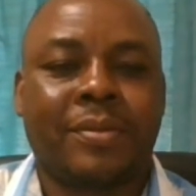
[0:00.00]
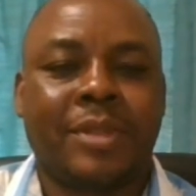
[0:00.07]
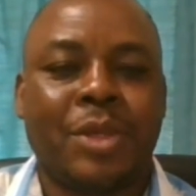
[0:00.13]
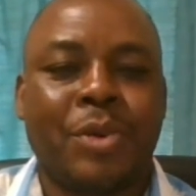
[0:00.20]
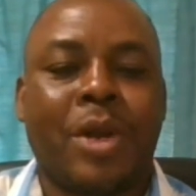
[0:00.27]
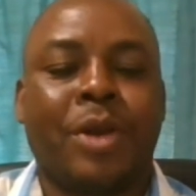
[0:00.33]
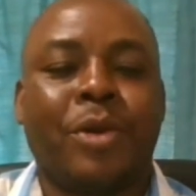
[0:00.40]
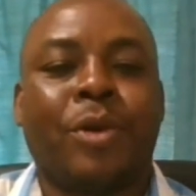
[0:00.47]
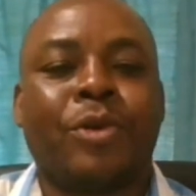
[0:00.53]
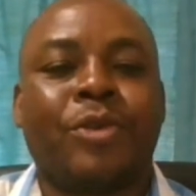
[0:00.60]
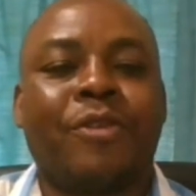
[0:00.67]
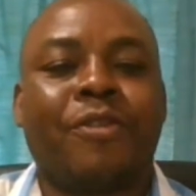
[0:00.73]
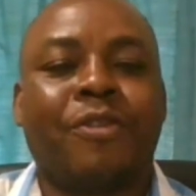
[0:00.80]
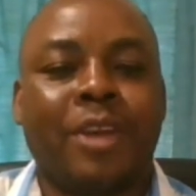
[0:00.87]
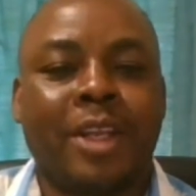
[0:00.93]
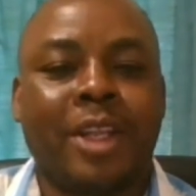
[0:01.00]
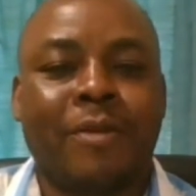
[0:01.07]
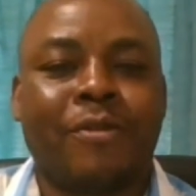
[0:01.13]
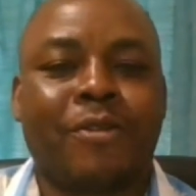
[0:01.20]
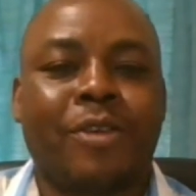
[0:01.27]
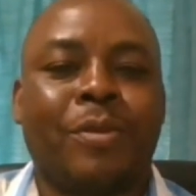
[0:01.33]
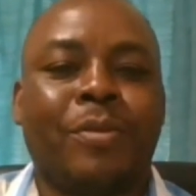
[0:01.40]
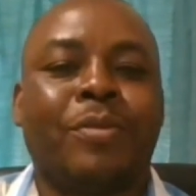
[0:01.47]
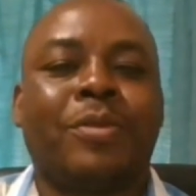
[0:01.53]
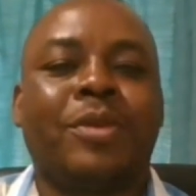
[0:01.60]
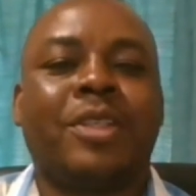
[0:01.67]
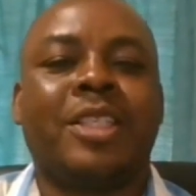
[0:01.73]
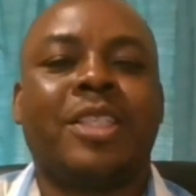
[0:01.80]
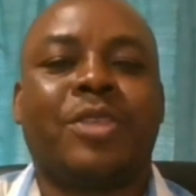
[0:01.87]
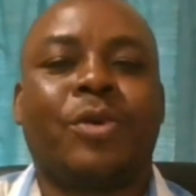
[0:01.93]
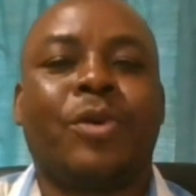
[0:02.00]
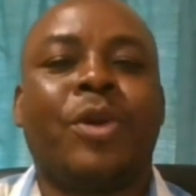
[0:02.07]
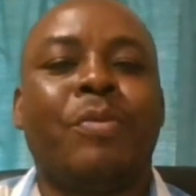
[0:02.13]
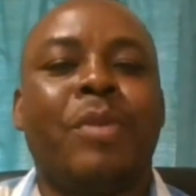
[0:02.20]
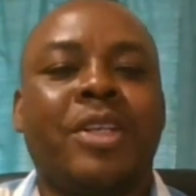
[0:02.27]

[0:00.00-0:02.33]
He went on to feed them from his own